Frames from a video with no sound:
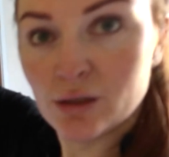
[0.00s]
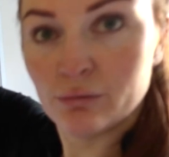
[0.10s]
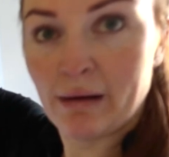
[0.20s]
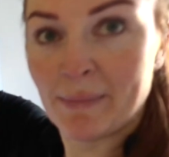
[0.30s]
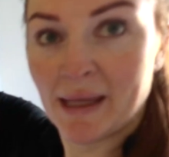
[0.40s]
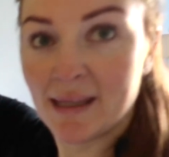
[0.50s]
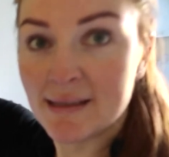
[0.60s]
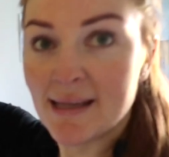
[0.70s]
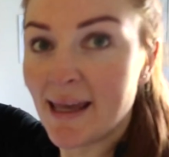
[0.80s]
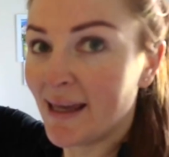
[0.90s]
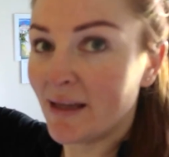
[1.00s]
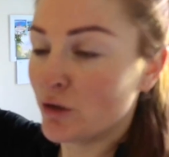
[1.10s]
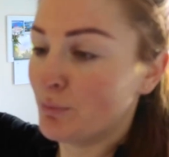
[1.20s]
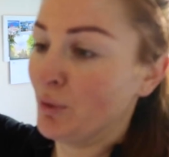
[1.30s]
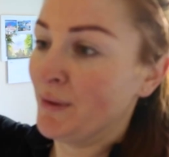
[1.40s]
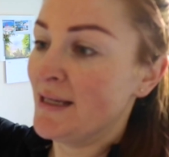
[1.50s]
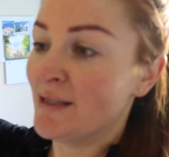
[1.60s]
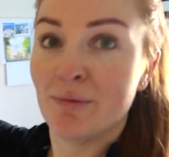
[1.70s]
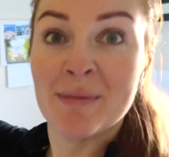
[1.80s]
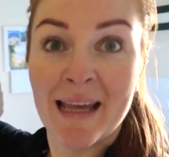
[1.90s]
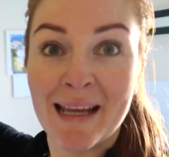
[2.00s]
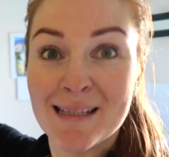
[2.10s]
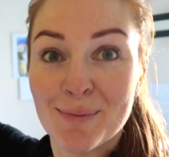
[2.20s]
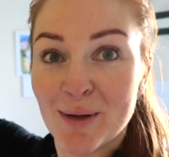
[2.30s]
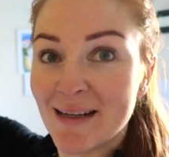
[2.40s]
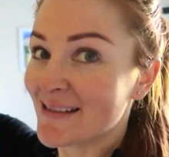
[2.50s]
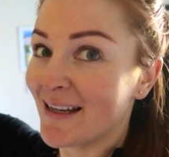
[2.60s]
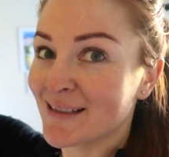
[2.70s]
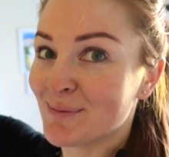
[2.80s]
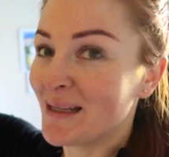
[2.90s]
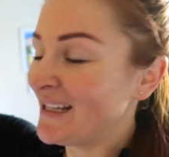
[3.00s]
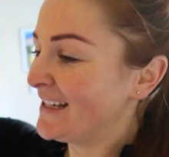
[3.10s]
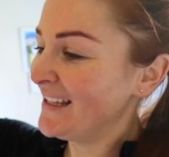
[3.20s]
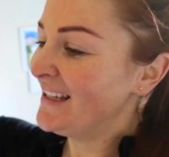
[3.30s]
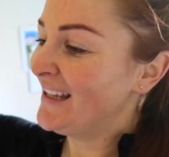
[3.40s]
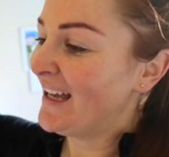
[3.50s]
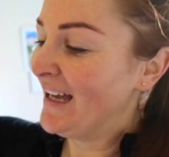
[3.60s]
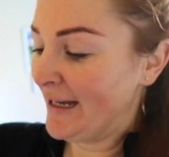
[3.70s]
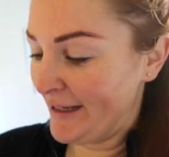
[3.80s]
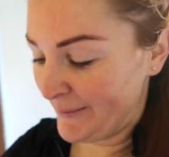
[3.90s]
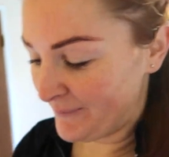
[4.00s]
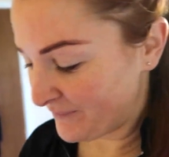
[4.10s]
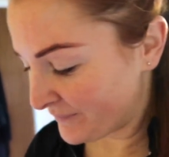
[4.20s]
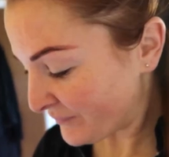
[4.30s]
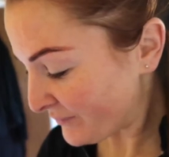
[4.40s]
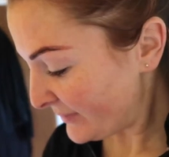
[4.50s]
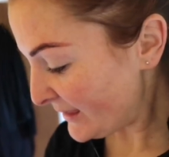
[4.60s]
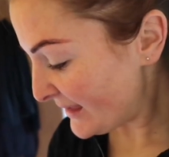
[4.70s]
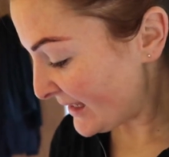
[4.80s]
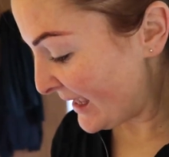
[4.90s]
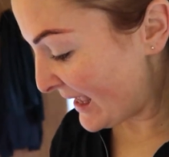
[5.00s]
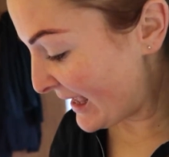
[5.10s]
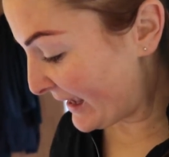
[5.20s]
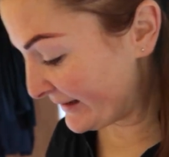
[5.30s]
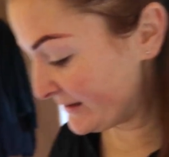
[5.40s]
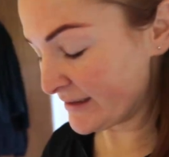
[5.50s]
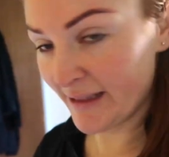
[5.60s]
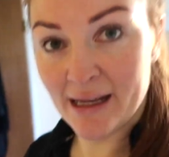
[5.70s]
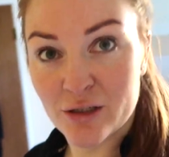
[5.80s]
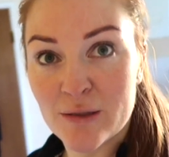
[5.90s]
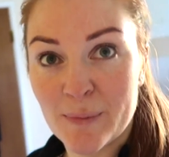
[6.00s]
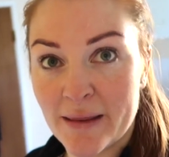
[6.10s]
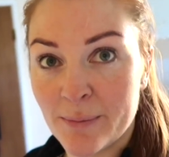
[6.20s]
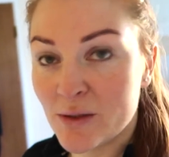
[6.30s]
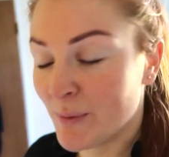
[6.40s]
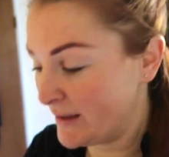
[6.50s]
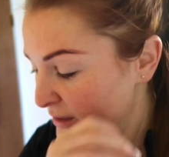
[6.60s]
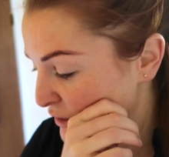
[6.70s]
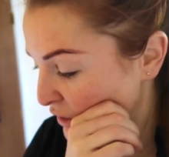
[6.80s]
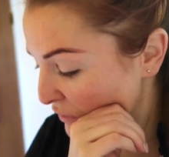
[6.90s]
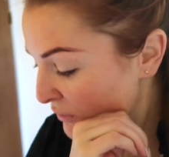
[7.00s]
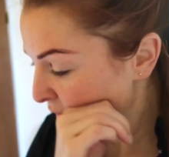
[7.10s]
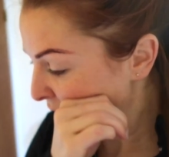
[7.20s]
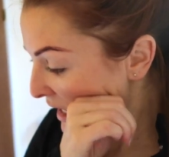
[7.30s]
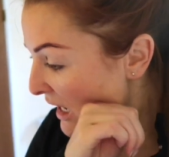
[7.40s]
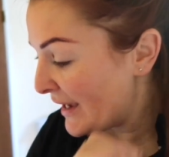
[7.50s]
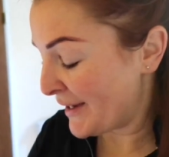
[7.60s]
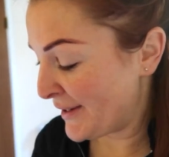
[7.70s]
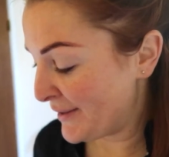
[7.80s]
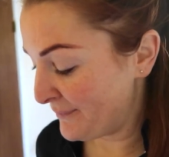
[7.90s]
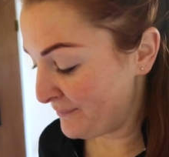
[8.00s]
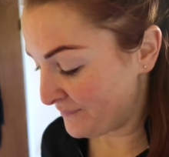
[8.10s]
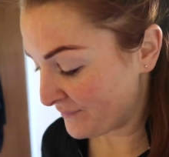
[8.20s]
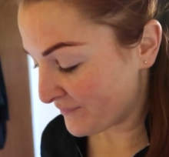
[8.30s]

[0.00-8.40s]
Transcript: two ramekins here. I just bought these from Sainsbury's last minute. And yeah, just split them between the two. And